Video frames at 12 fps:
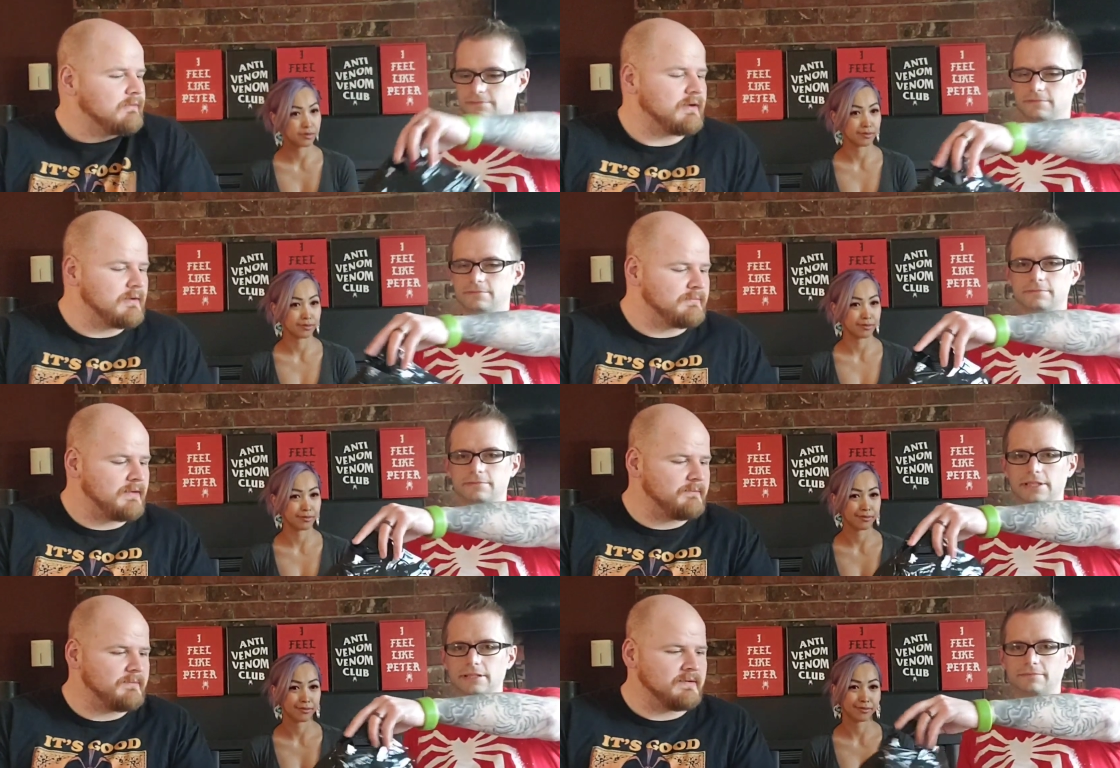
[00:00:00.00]
Speaker 1: rub
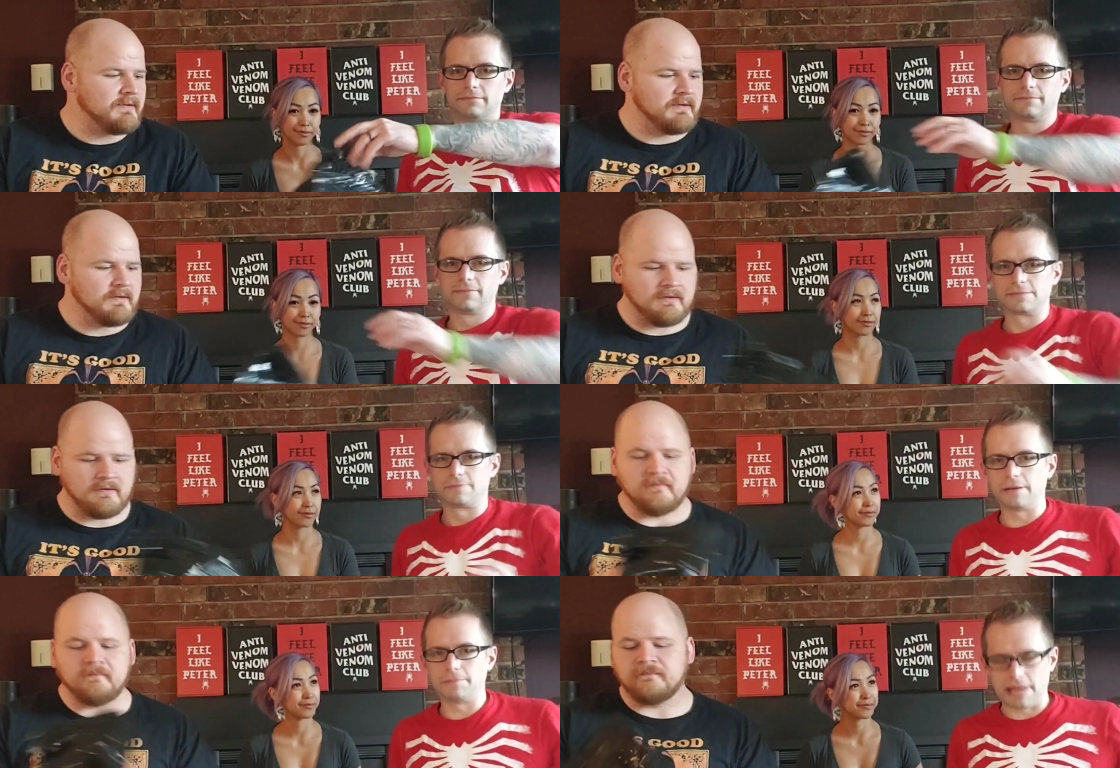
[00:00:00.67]
my back. We need as
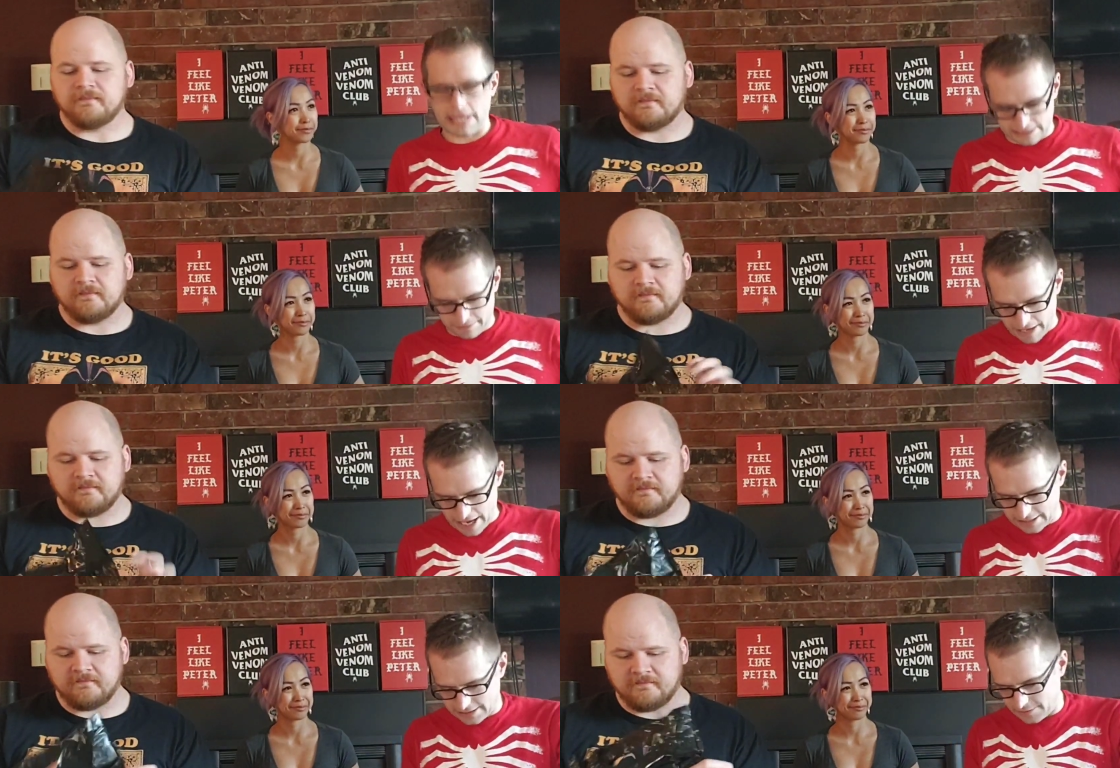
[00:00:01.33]
many plastic
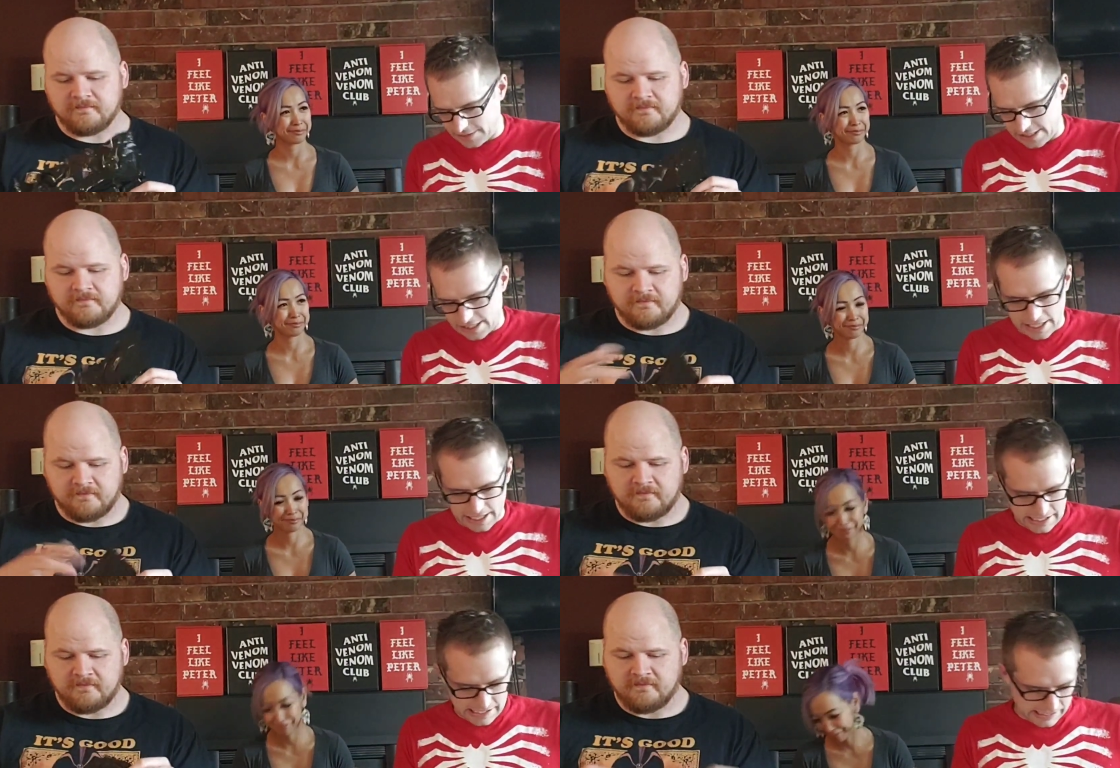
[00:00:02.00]
bags as we can get.